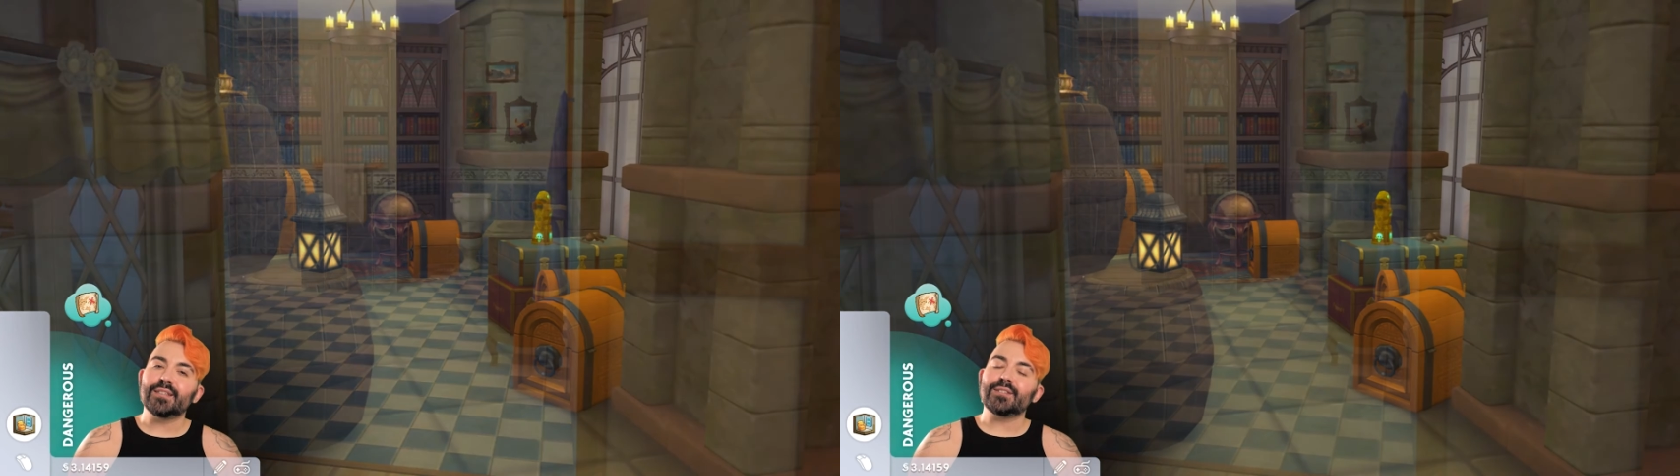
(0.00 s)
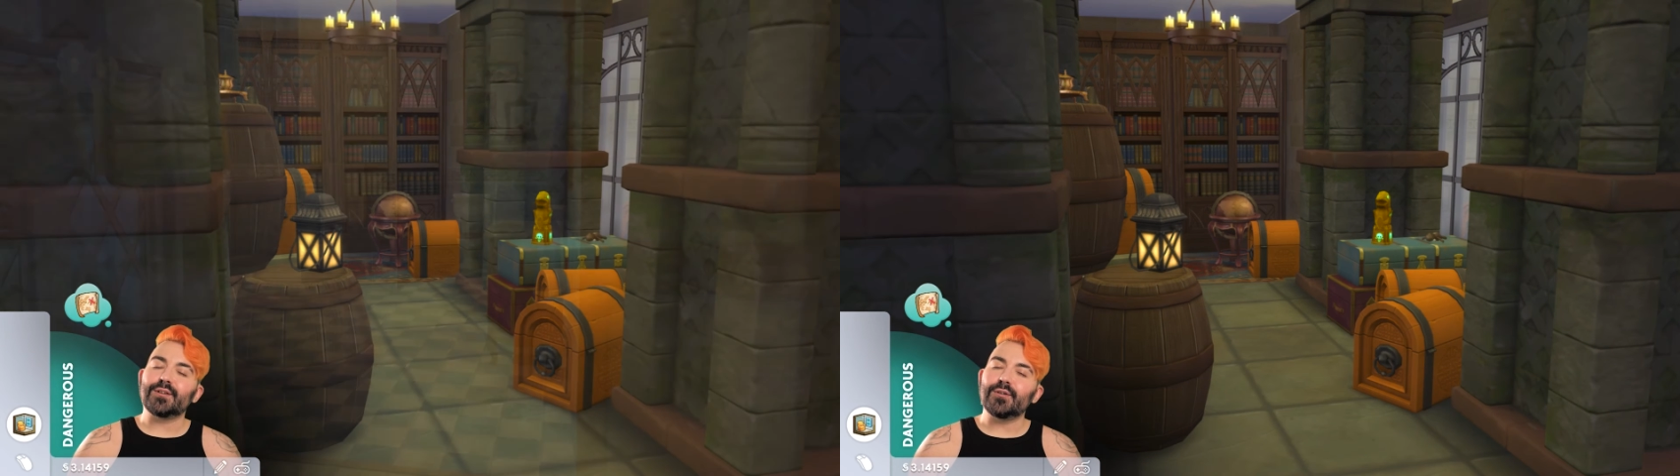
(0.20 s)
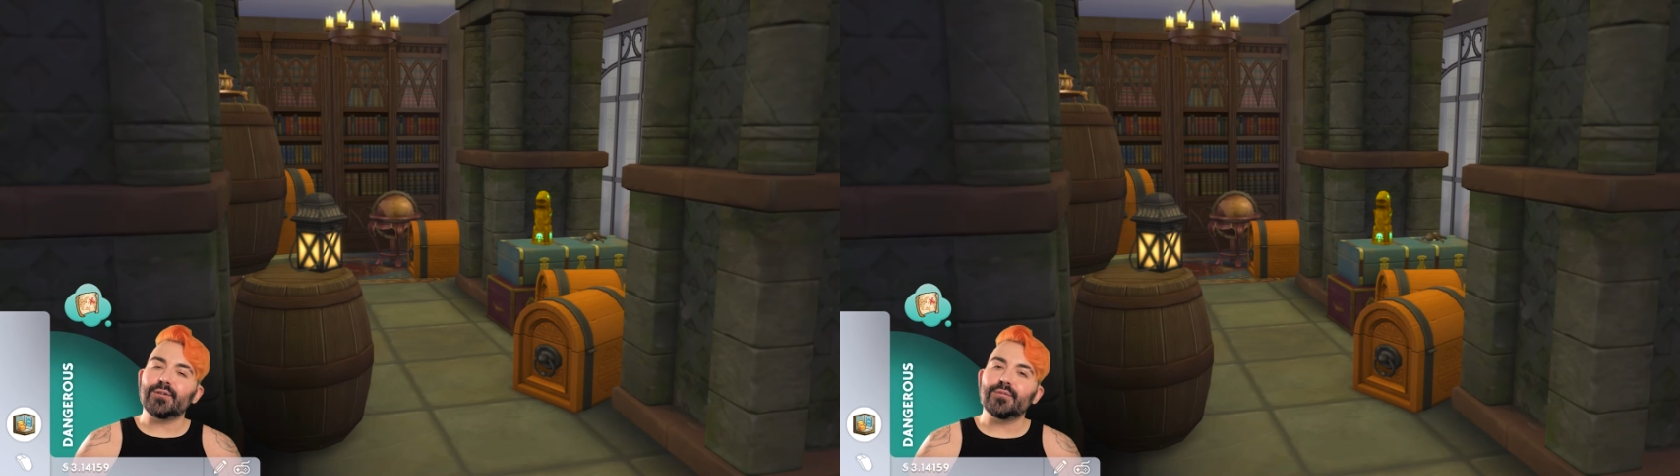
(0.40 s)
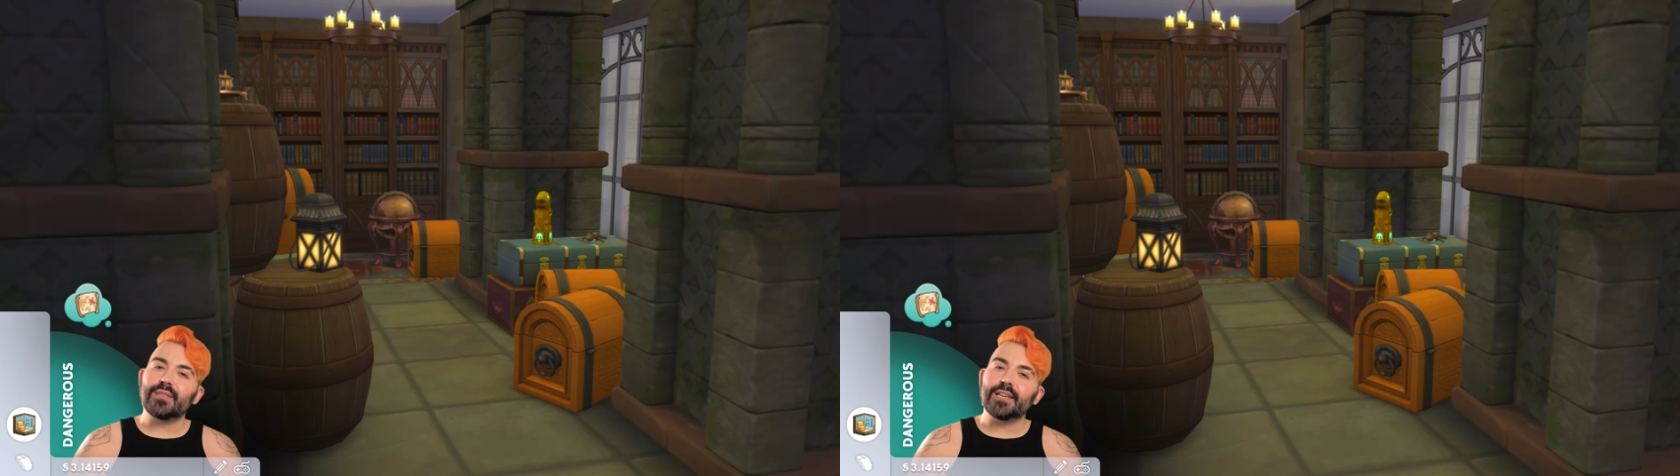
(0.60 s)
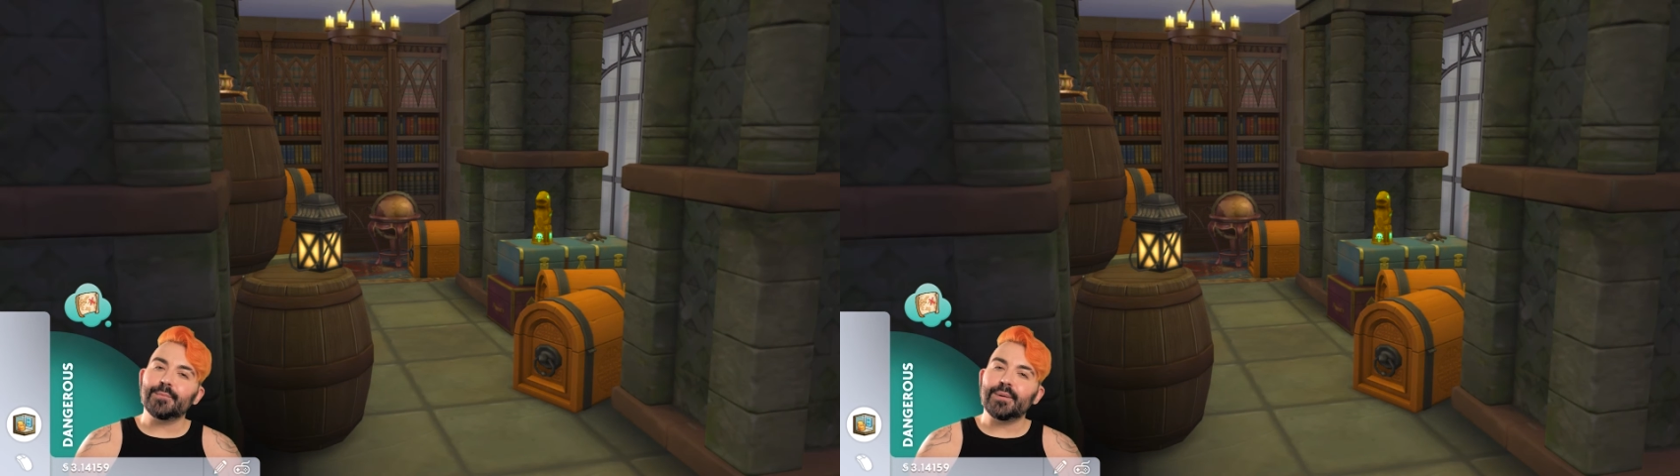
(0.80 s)
so
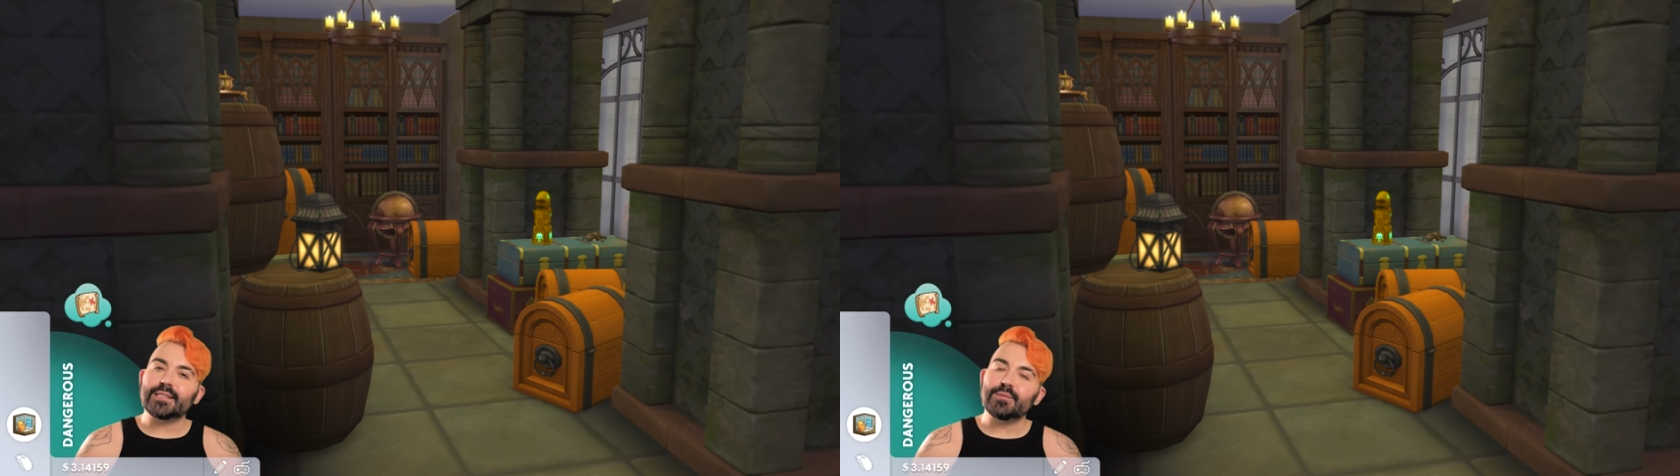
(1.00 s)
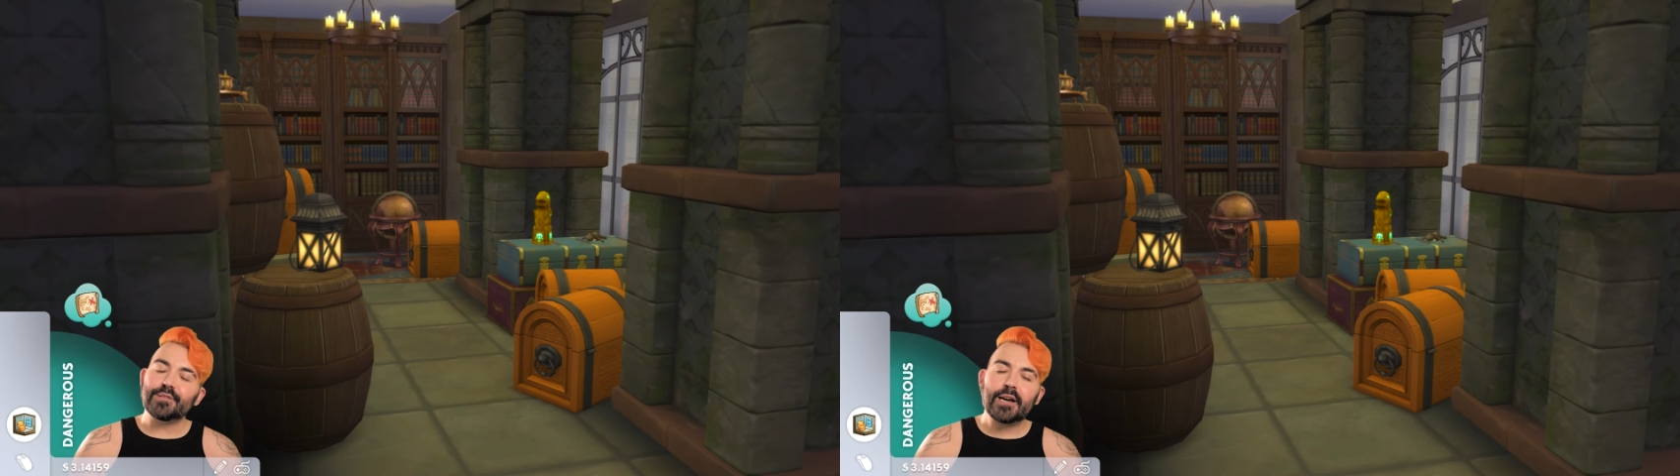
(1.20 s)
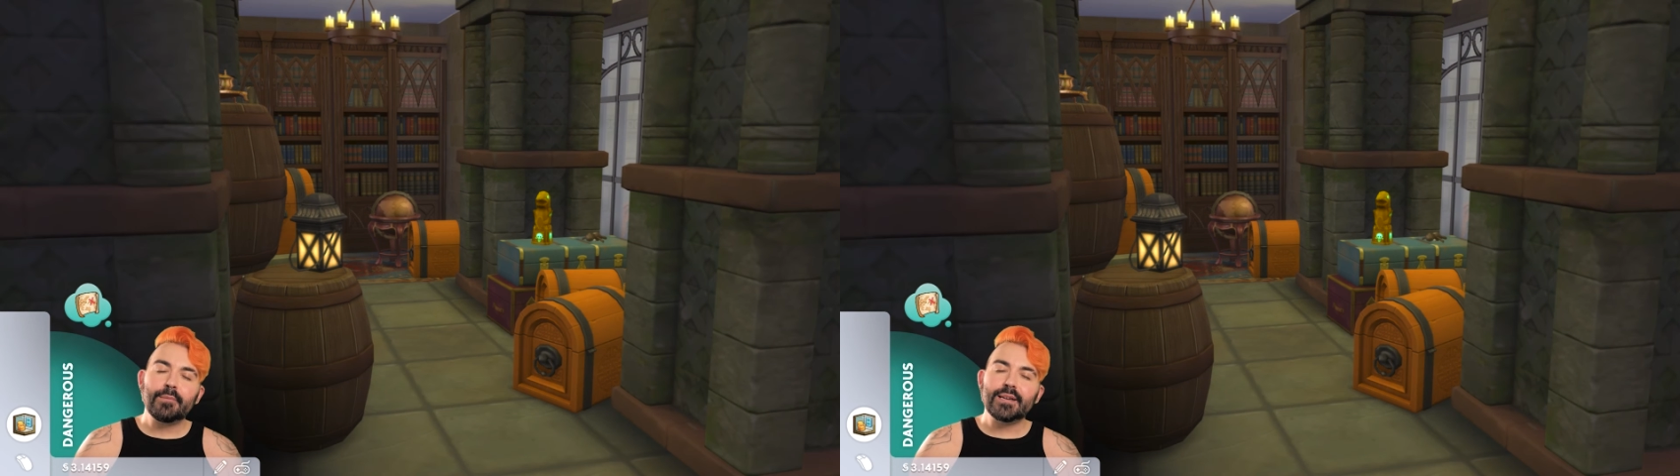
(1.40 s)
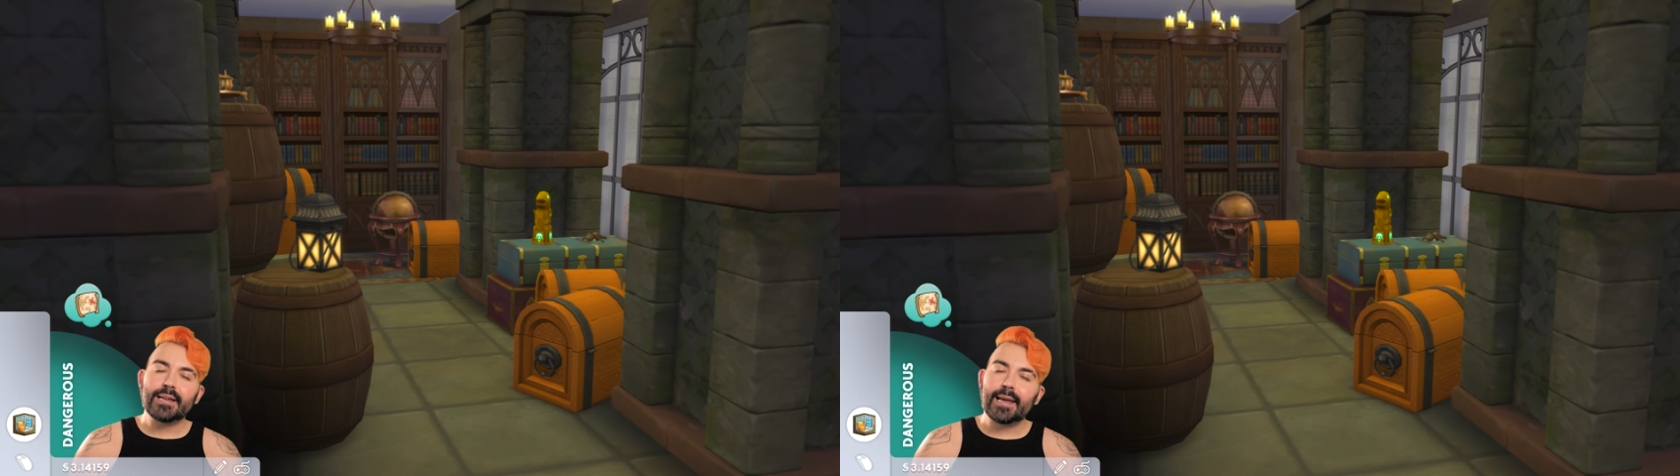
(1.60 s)
think about subscribing